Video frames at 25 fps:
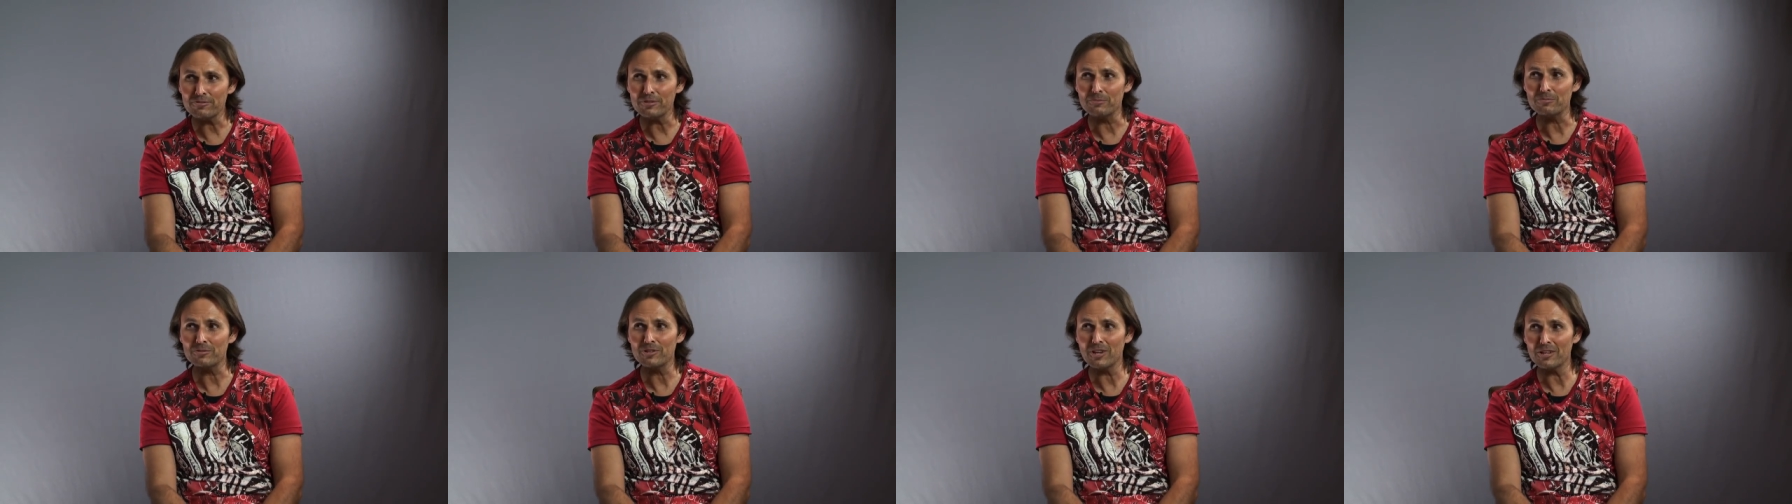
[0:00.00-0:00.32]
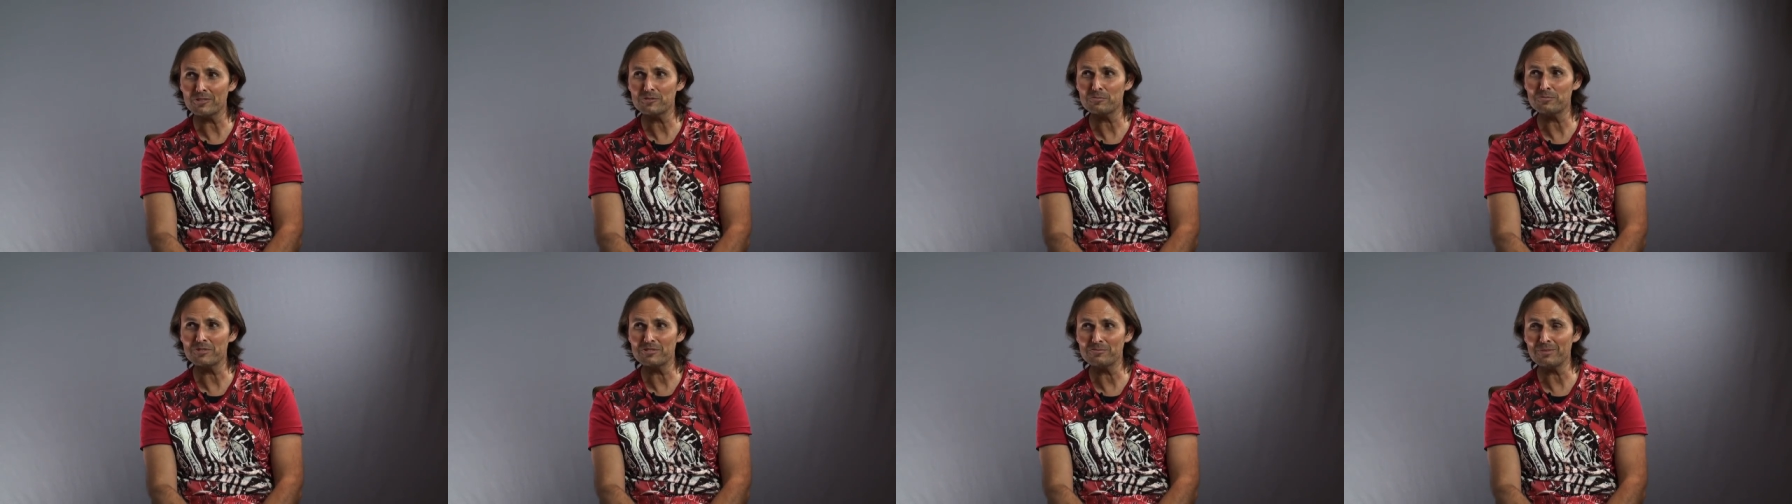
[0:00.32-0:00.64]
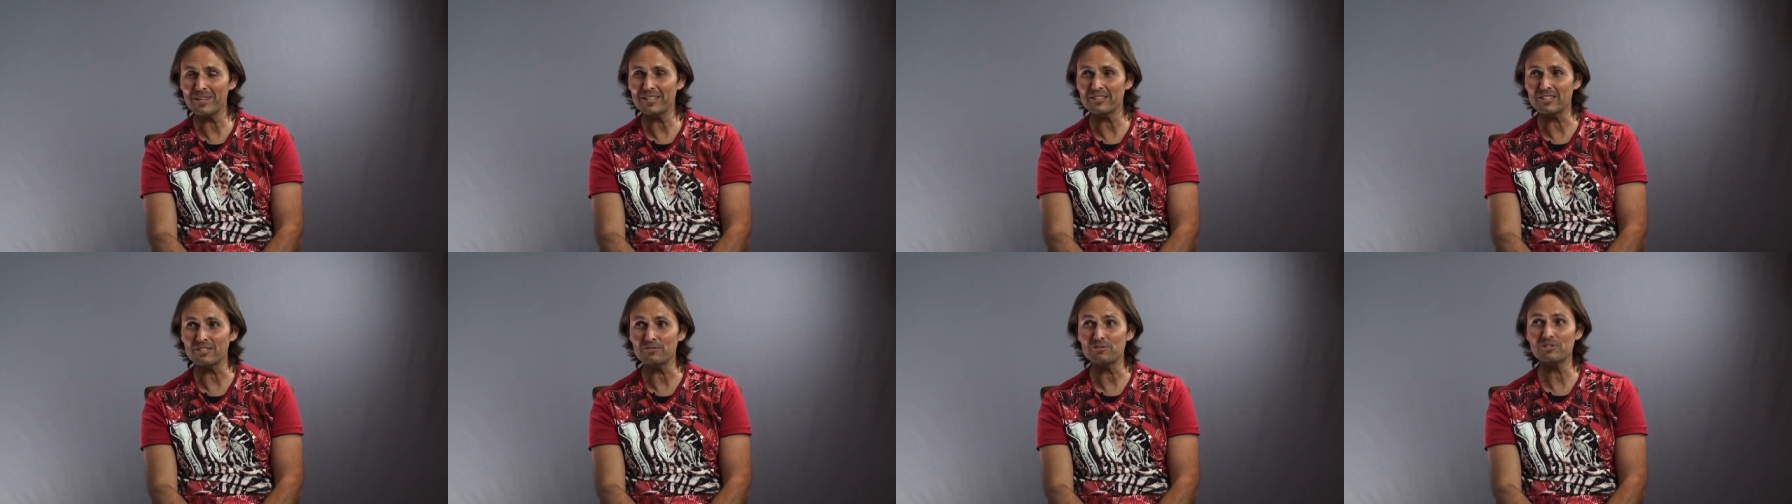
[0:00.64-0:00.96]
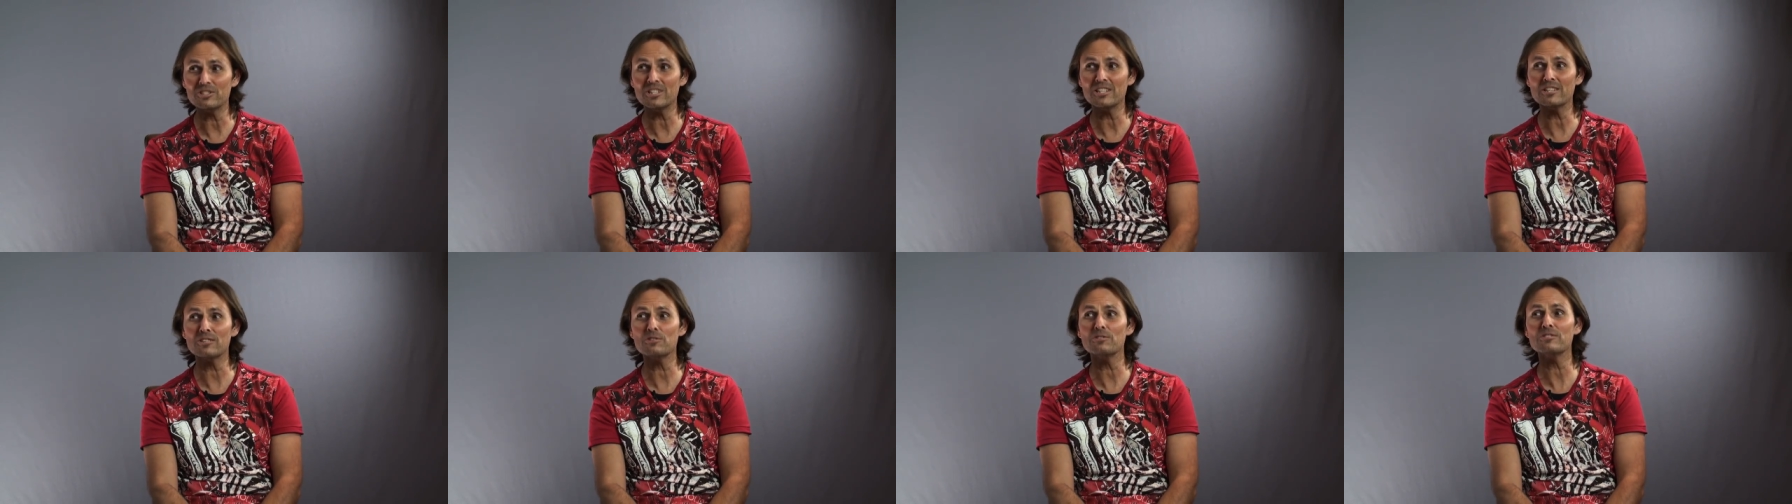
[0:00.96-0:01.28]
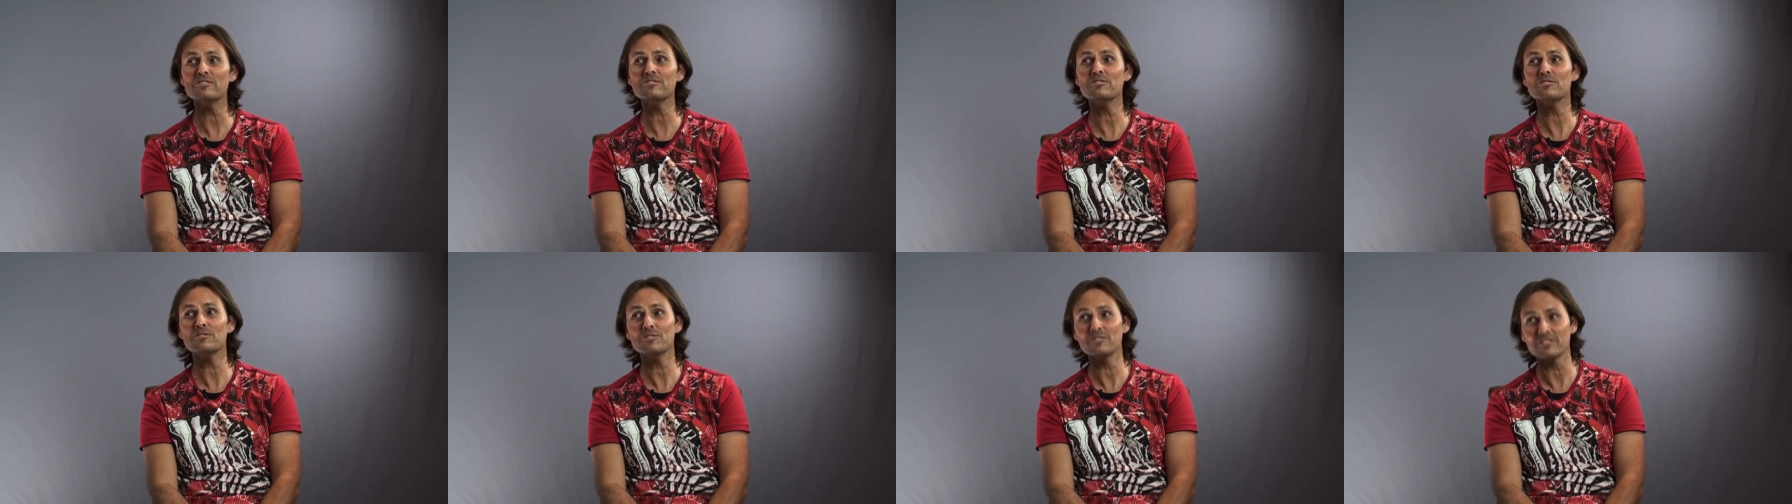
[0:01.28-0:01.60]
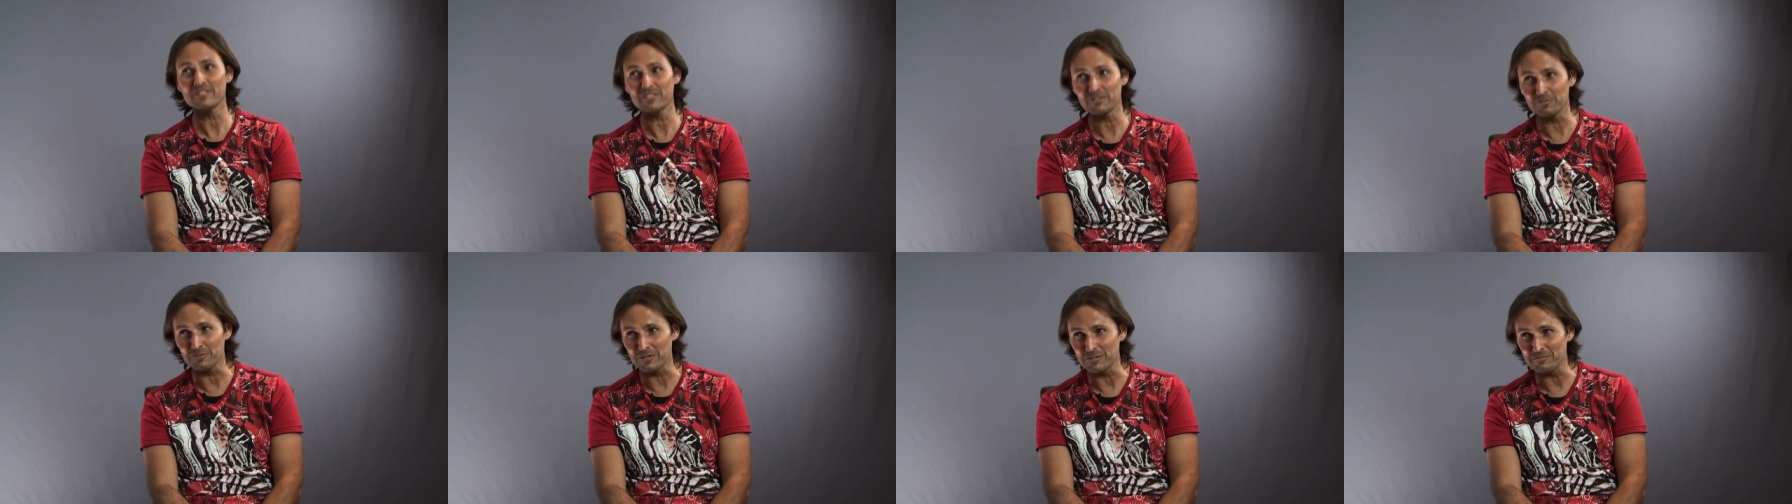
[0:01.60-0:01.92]
from God's perspective, she couldn't
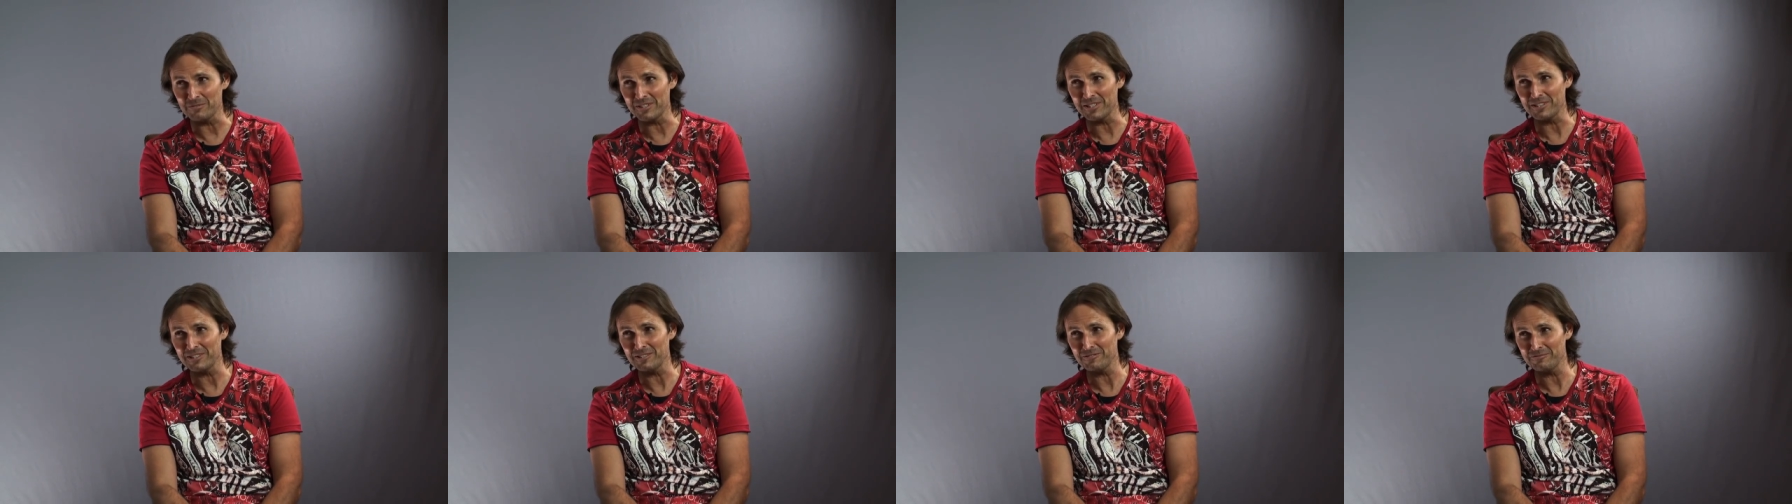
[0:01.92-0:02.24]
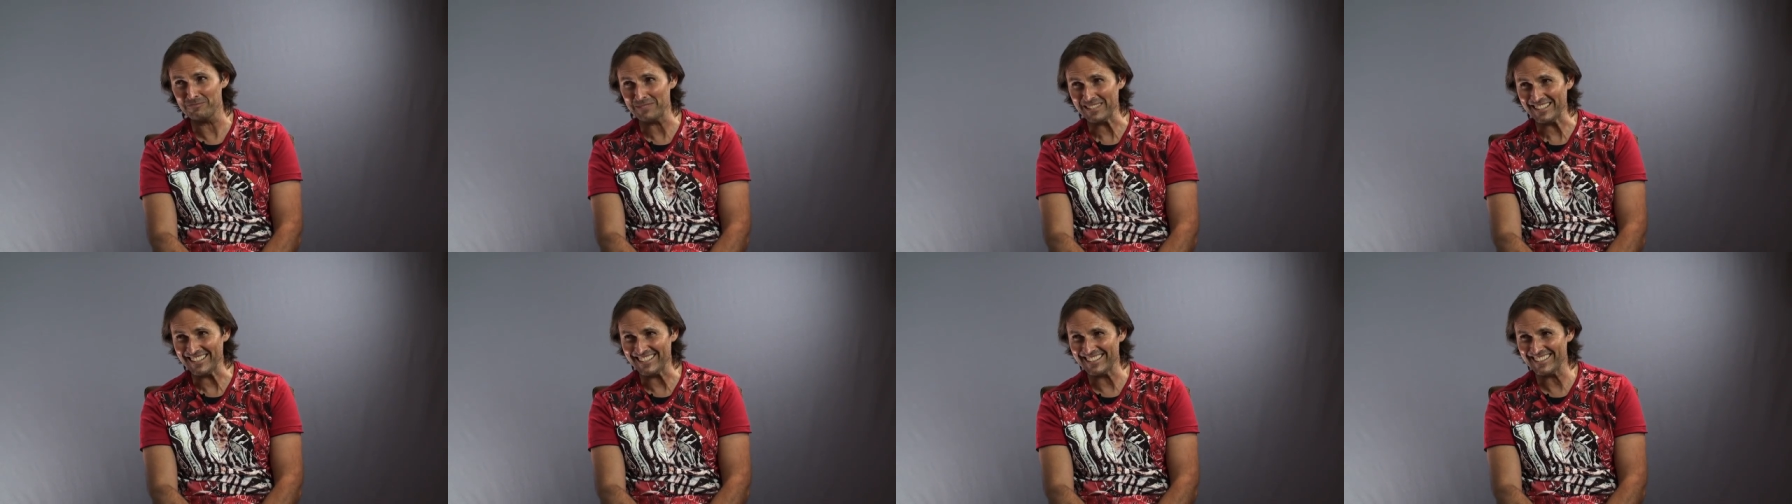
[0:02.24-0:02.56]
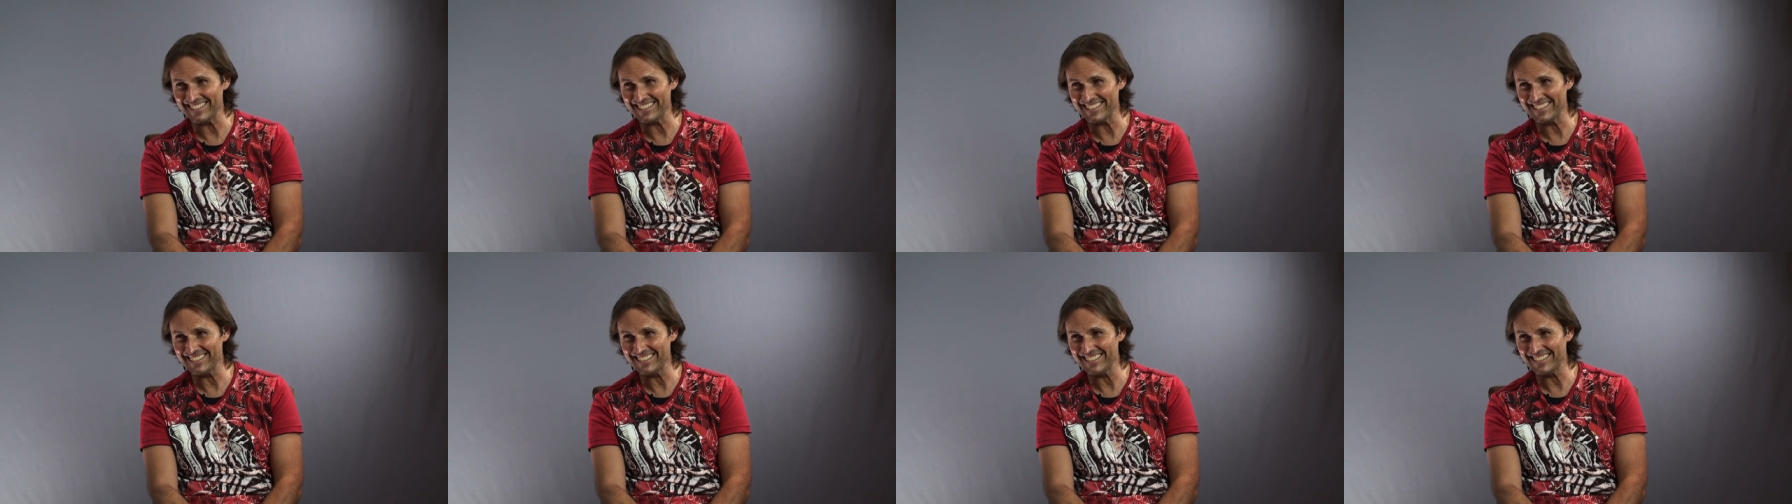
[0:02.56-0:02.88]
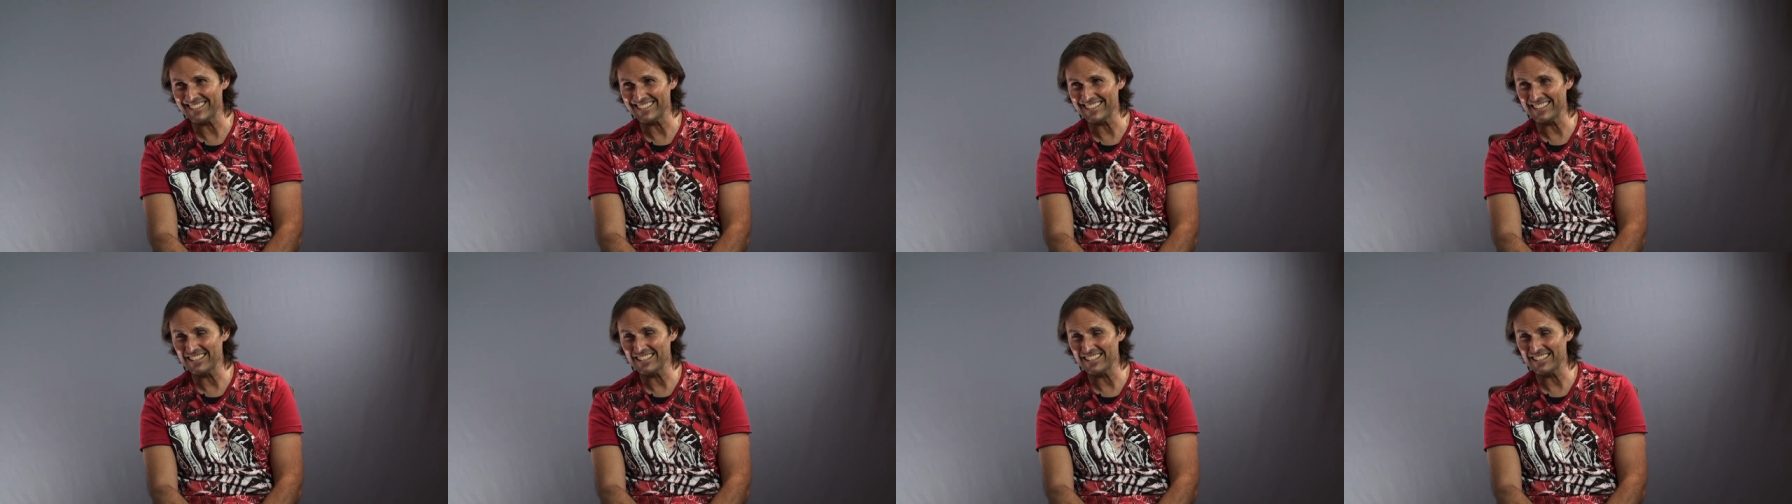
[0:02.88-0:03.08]
cook you a meal of meat. Yeah.